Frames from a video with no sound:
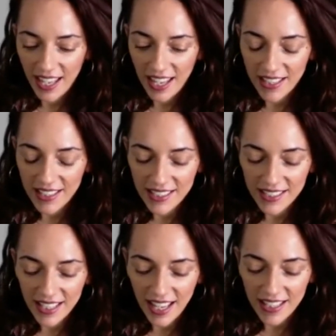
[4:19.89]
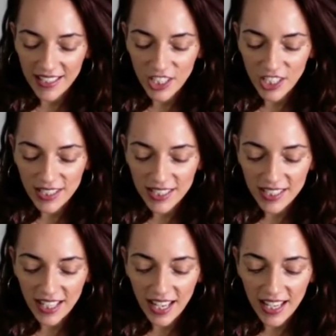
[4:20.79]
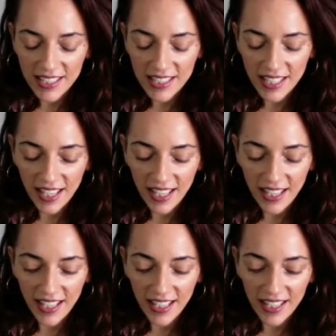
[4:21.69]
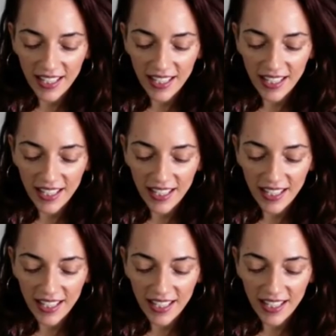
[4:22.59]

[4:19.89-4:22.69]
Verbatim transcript: it's it's just it's uh